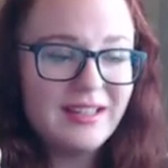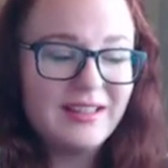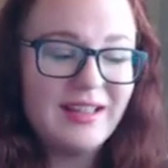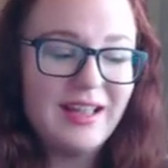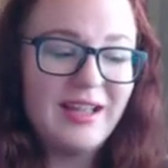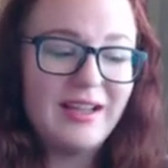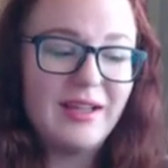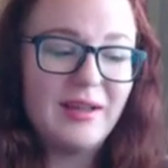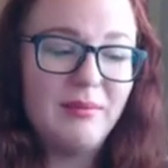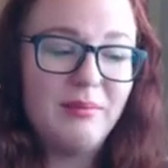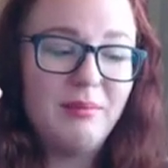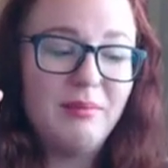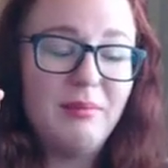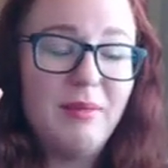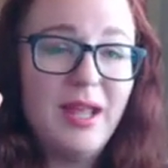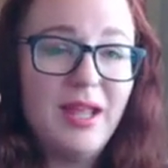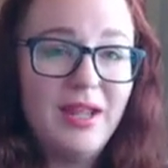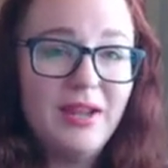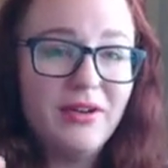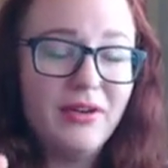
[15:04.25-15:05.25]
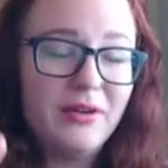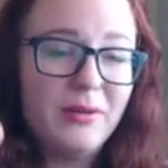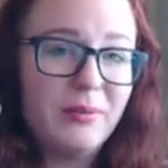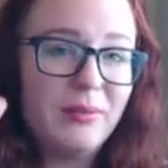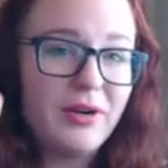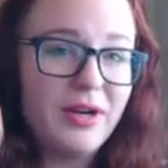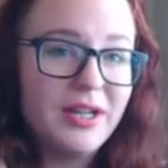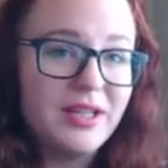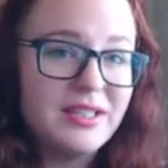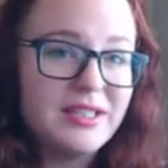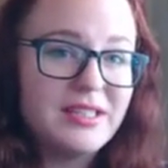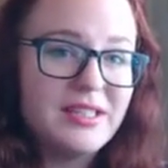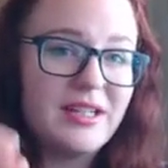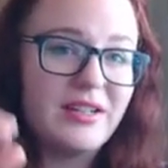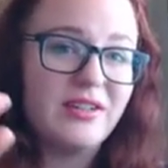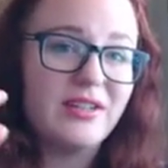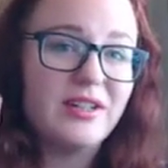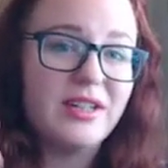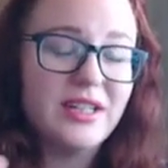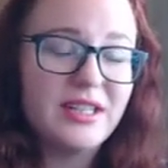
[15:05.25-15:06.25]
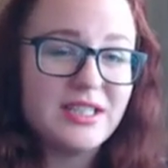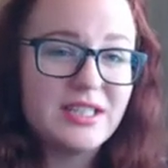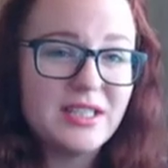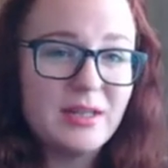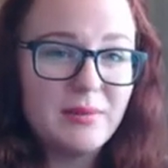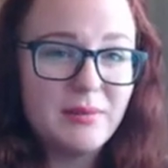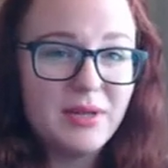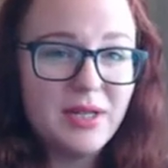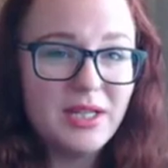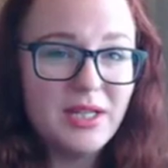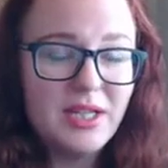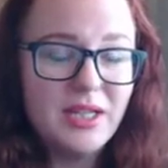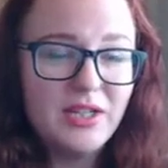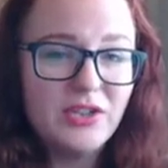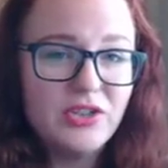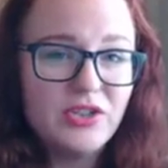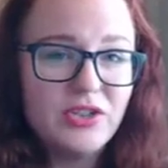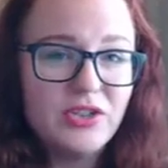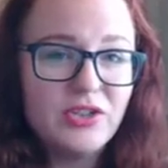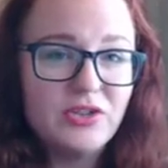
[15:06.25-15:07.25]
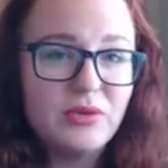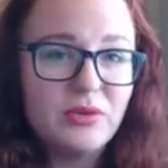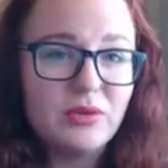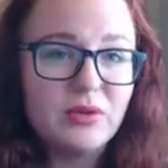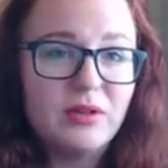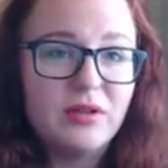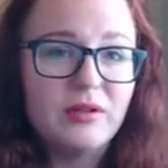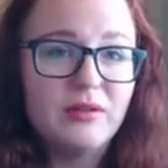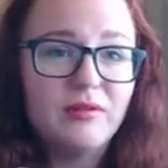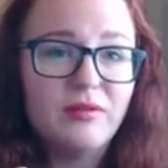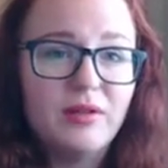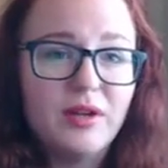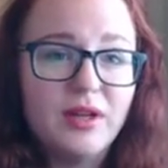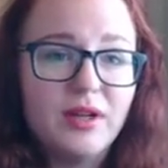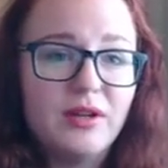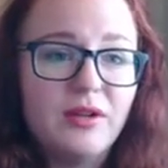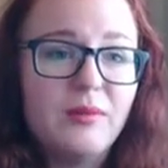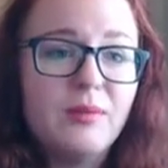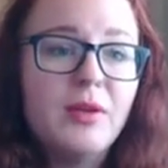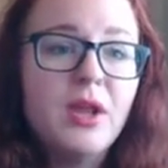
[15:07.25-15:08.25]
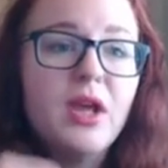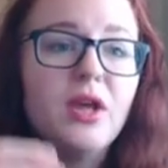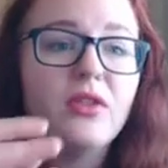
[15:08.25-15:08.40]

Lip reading: that can make or break a sale or get somebody into your funnel,